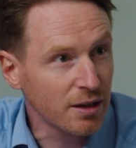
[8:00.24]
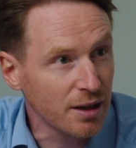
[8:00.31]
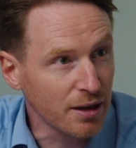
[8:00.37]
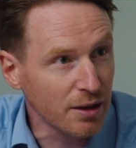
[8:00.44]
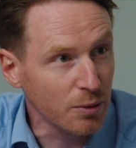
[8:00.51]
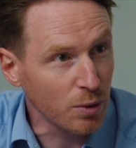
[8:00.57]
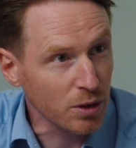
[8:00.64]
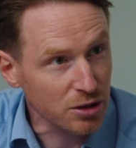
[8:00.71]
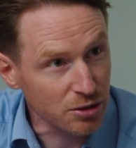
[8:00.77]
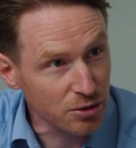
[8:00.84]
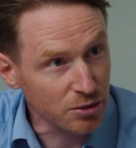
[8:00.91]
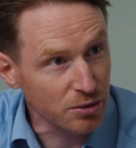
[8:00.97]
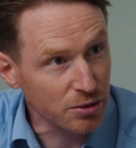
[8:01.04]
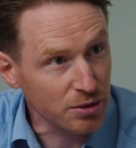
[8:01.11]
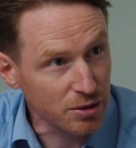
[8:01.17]
what
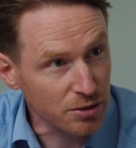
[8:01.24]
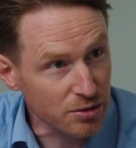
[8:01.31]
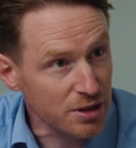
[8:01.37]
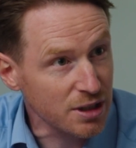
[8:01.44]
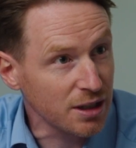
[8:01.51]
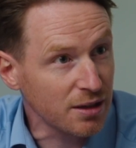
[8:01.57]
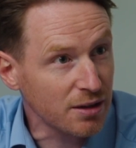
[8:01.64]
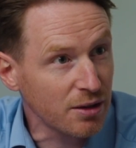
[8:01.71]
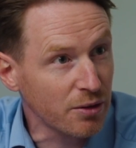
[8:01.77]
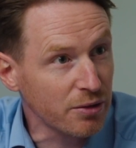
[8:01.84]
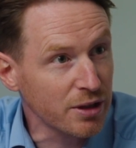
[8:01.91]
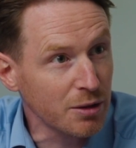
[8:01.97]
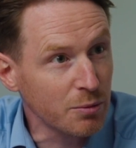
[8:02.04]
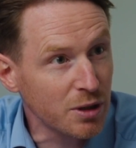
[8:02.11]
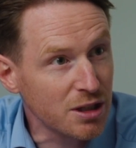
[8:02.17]
you could see on
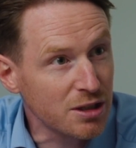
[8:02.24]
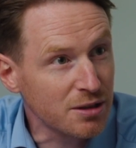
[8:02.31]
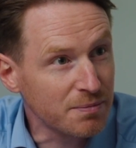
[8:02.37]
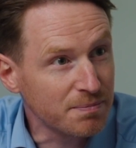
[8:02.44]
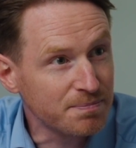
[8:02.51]
the image.